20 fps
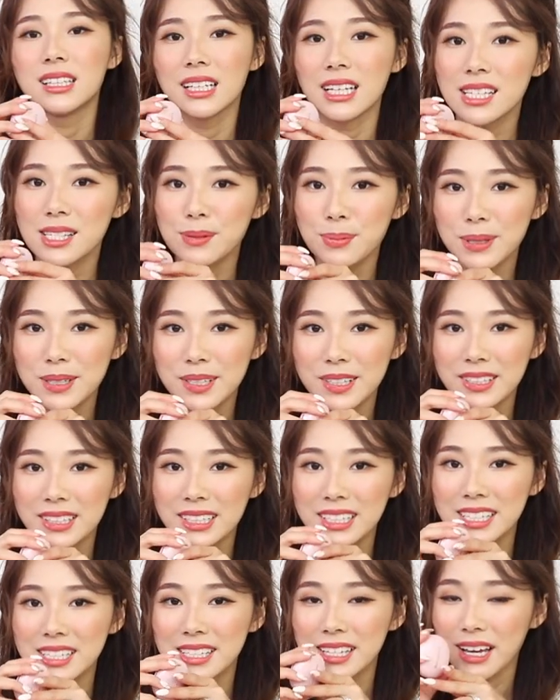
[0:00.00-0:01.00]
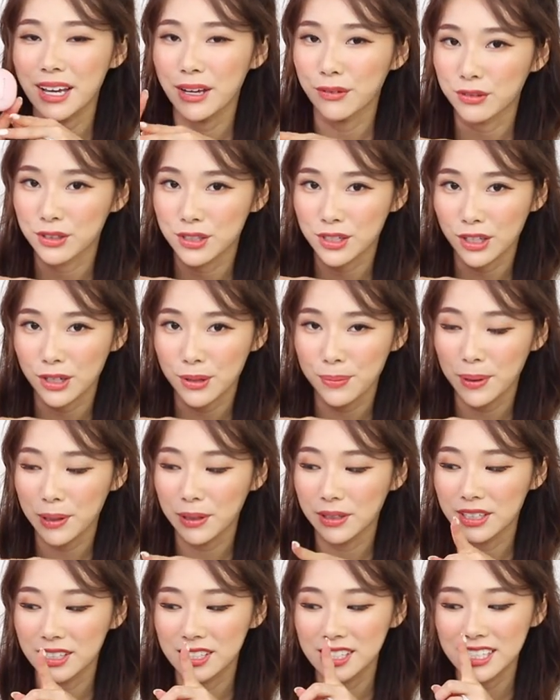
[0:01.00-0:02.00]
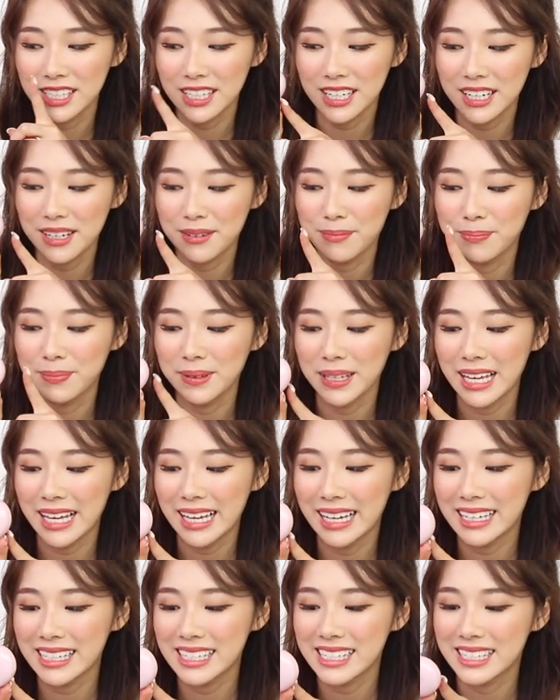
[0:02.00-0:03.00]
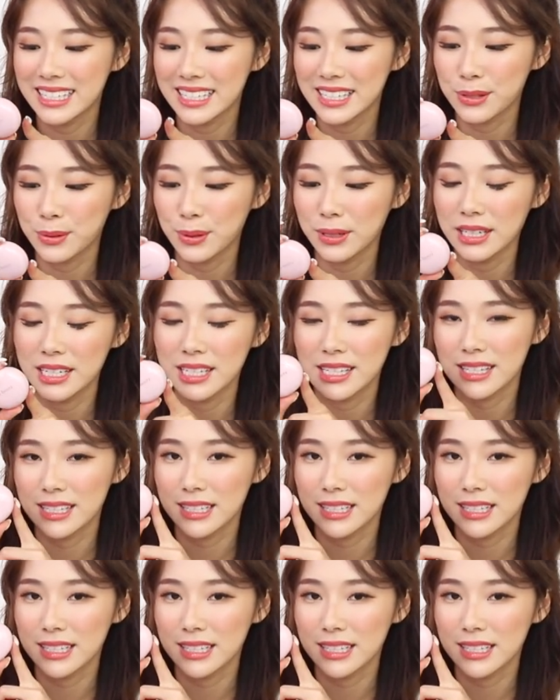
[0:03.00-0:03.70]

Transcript: Last but not least, I have to talk about her cheek blush. This one is